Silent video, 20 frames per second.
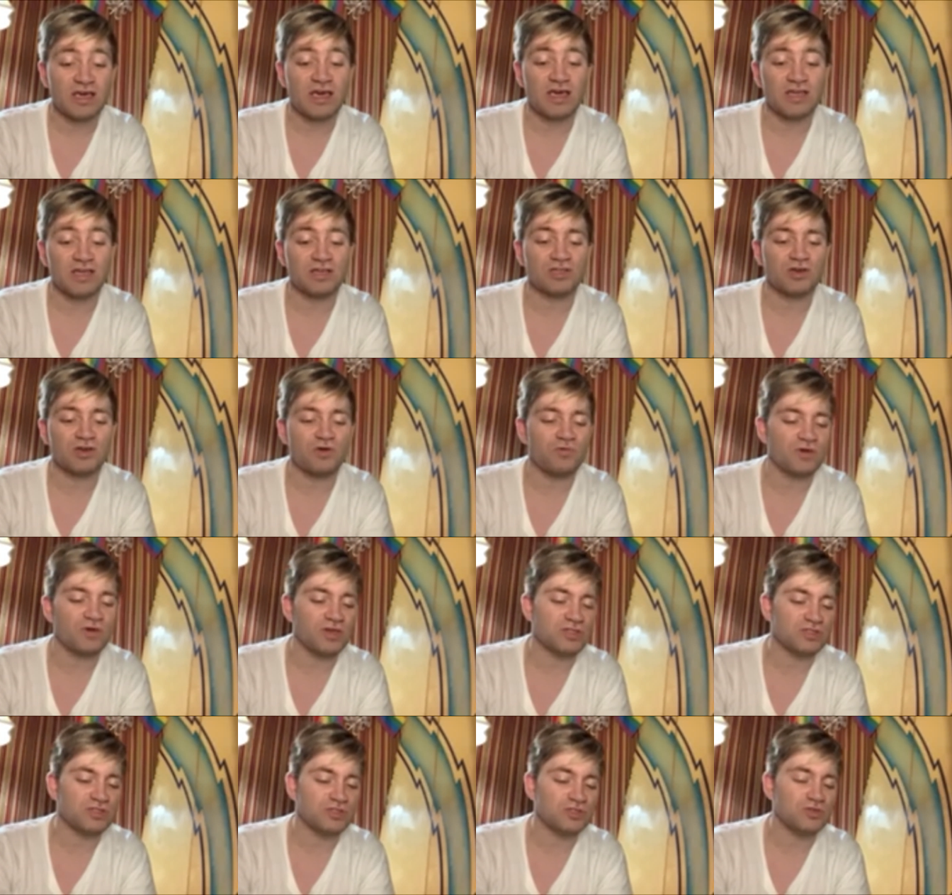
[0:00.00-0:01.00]
and
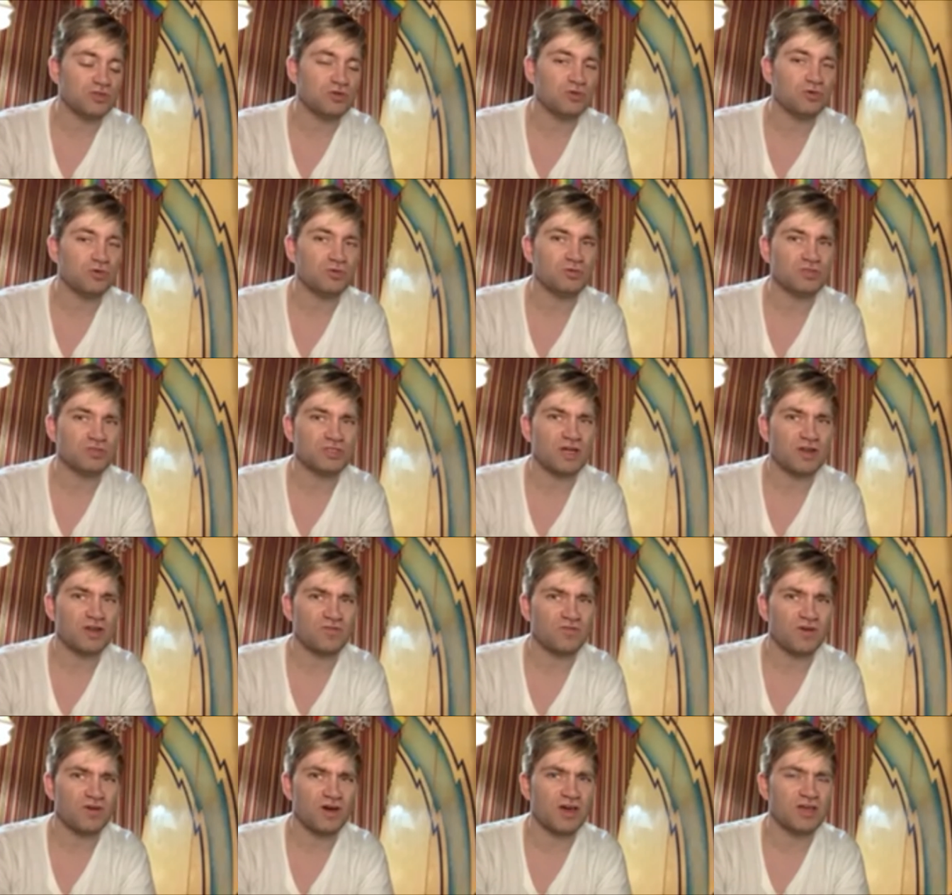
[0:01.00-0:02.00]
going to try to
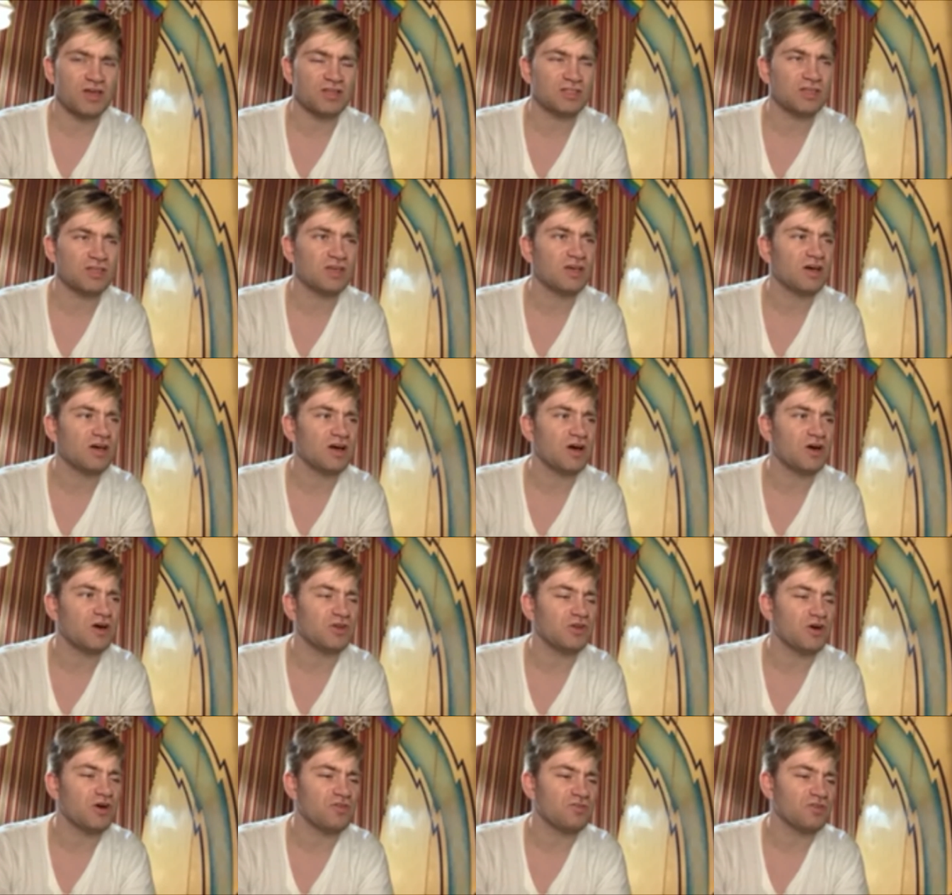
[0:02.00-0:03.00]
find
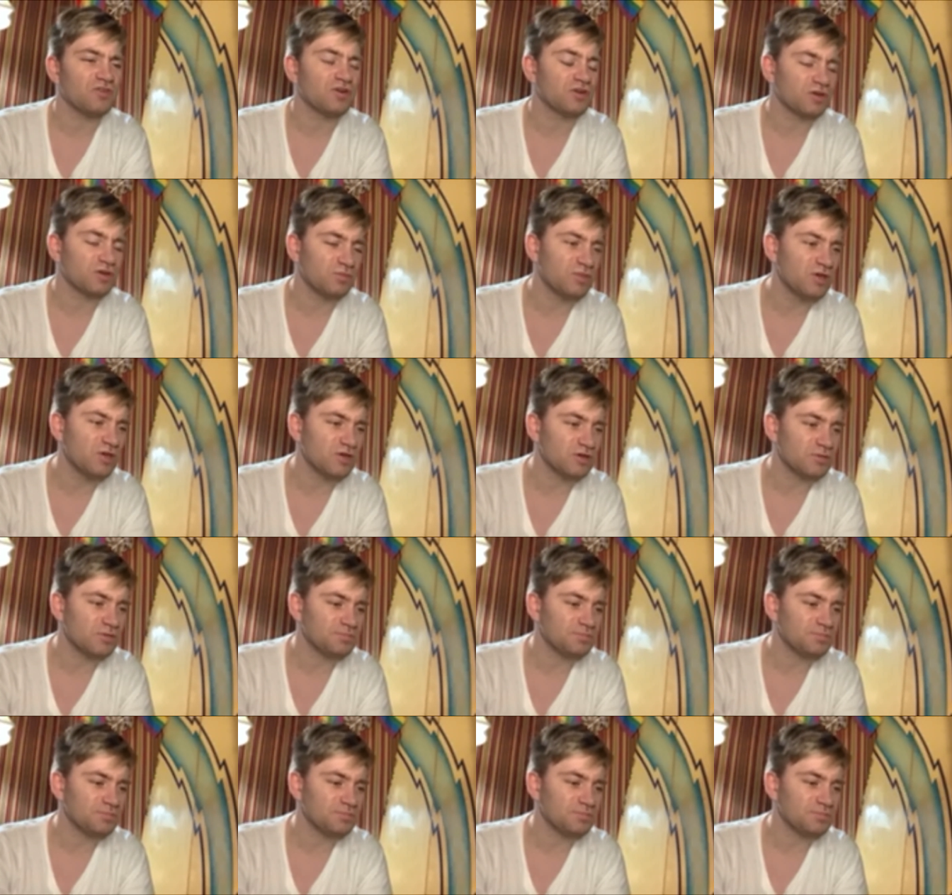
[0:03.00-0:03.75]
another computer.